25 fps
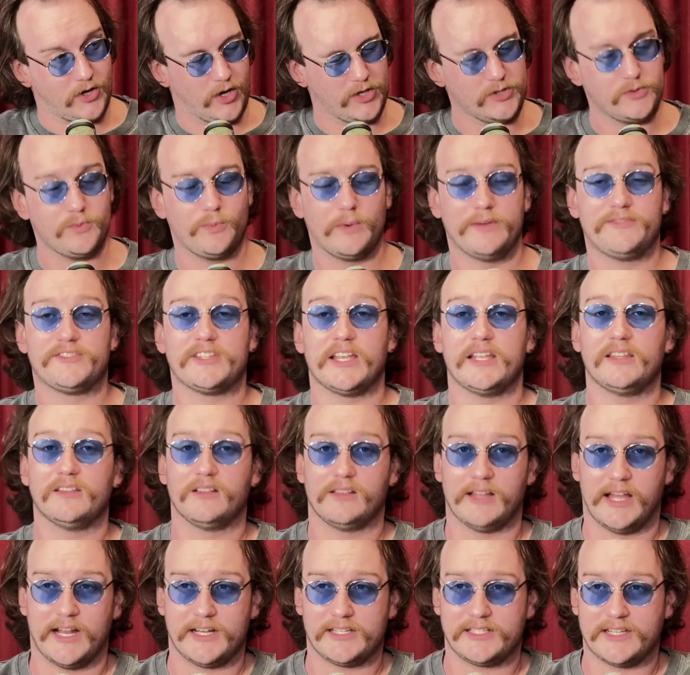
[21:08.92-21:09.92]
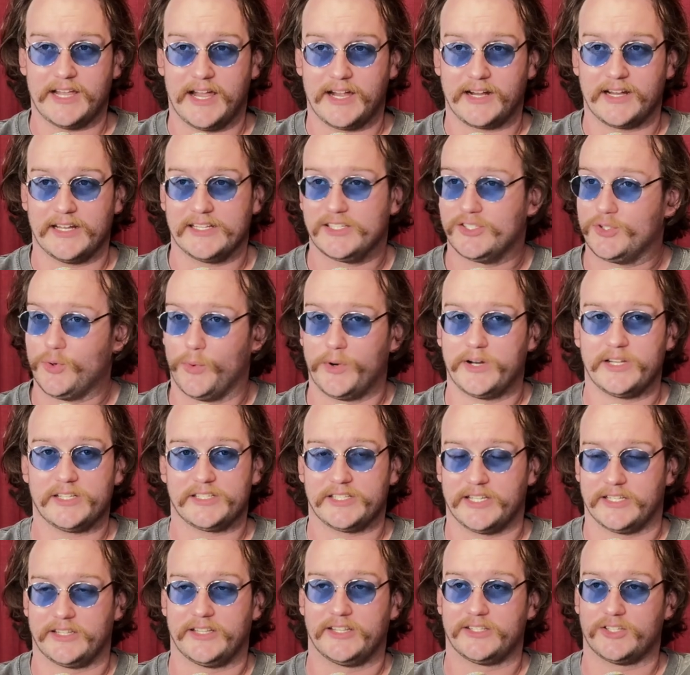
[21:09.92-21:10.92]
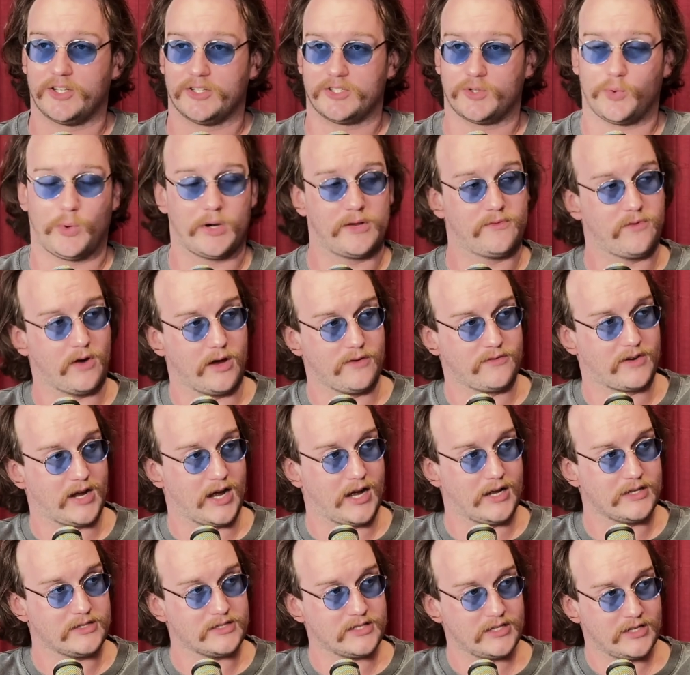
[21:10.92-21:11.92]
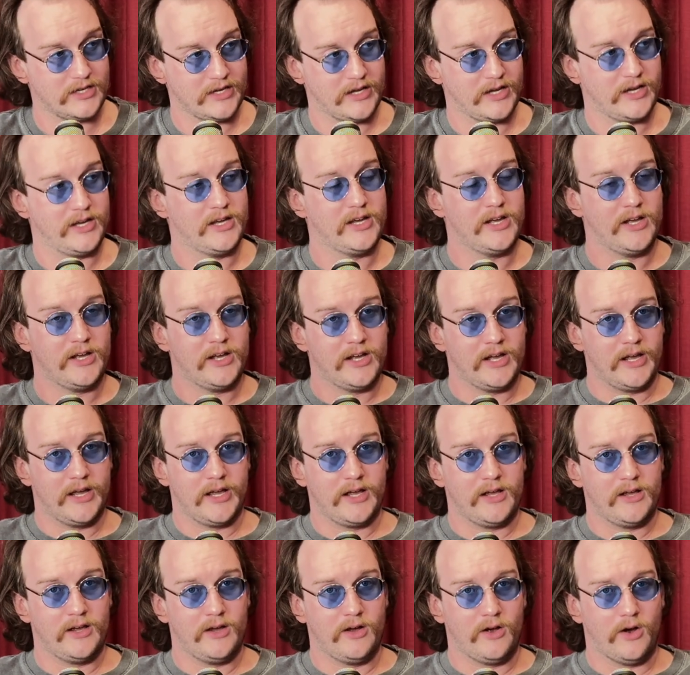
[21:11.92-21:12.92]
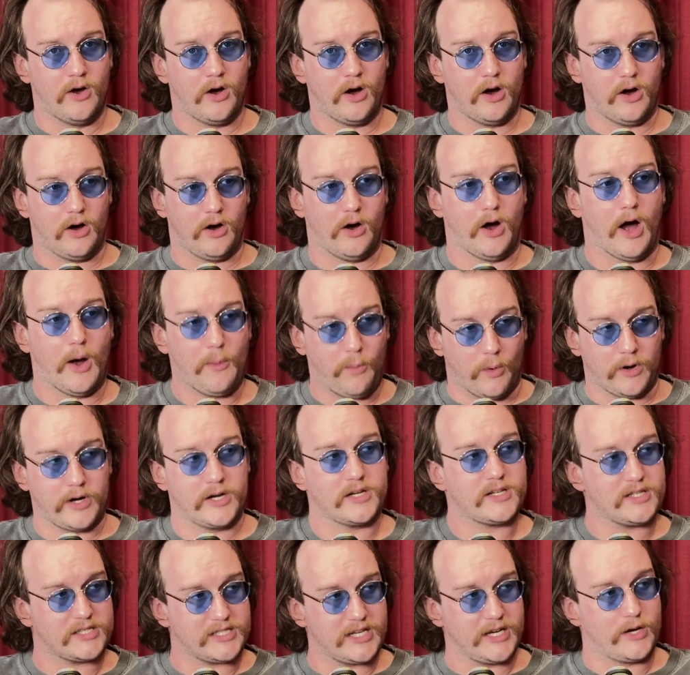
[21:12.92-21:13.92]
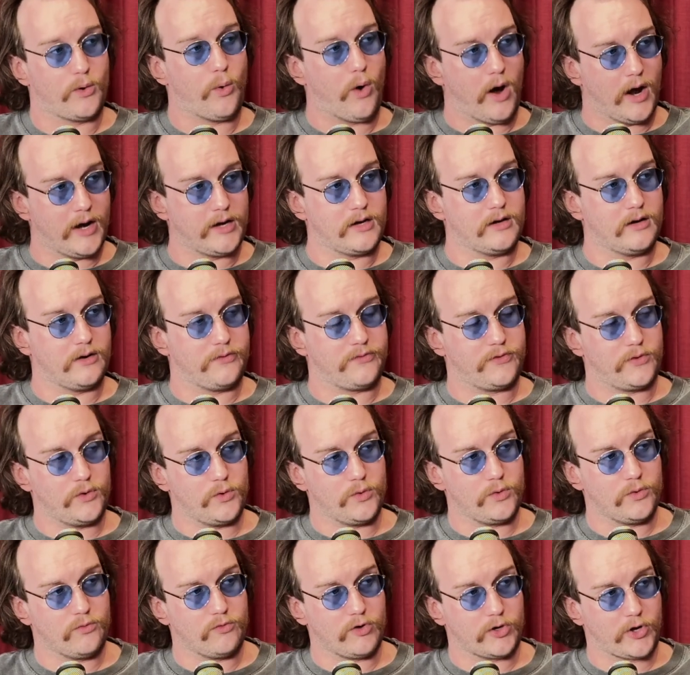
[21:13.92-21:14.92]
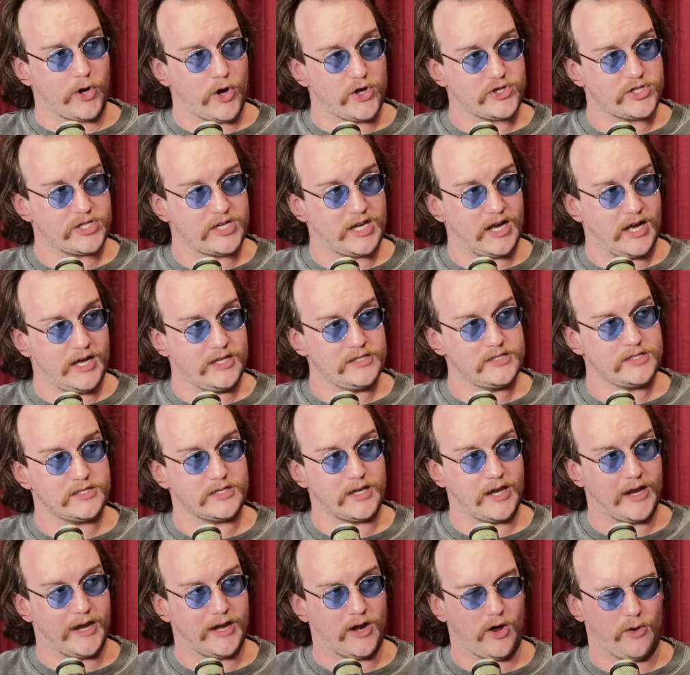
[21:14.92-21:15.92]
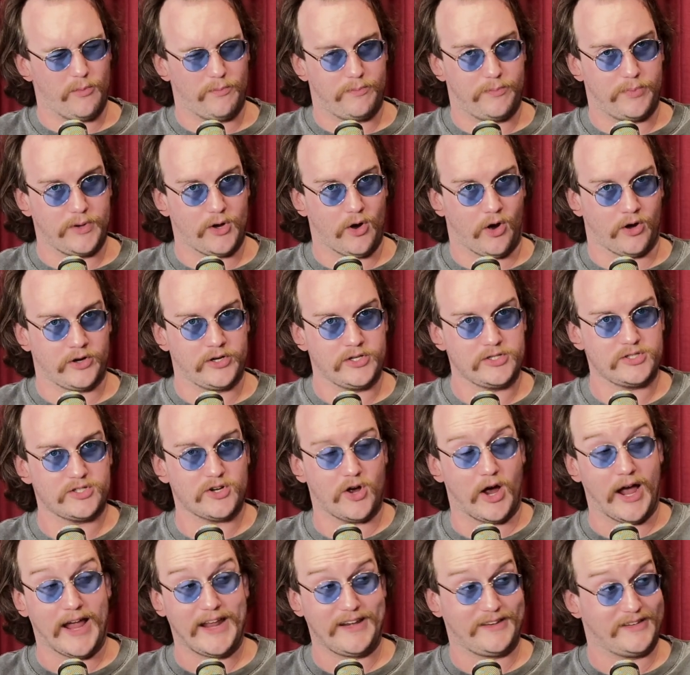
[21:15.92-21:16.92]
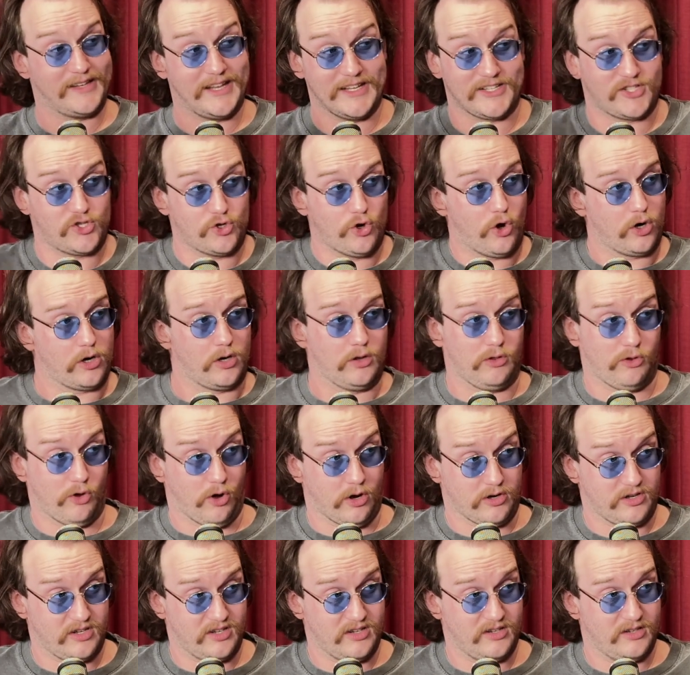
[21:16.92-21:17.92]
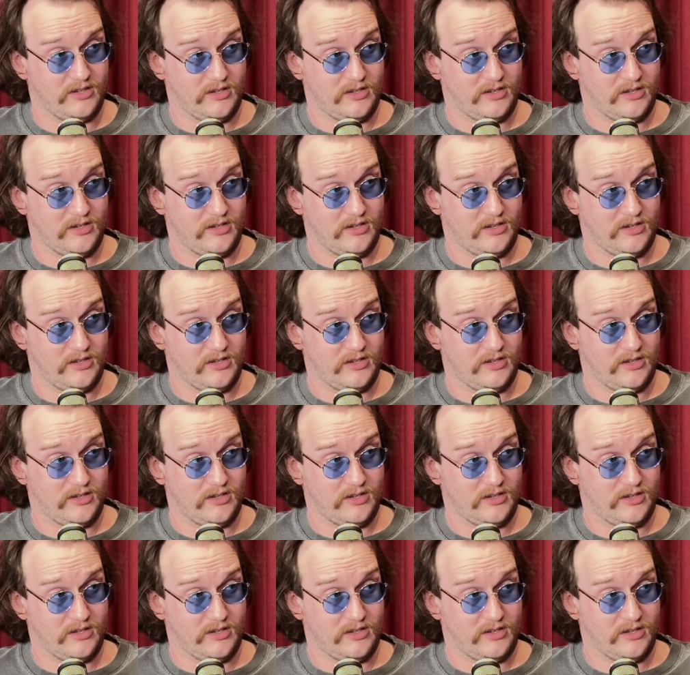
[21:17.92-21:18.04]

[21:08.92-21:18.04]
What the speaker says: Because we've seen the land sack, it's doing its thing. It's got 25 cards. I wanted to see quite a few recursion cards, and I'll be honest, there's not a lot.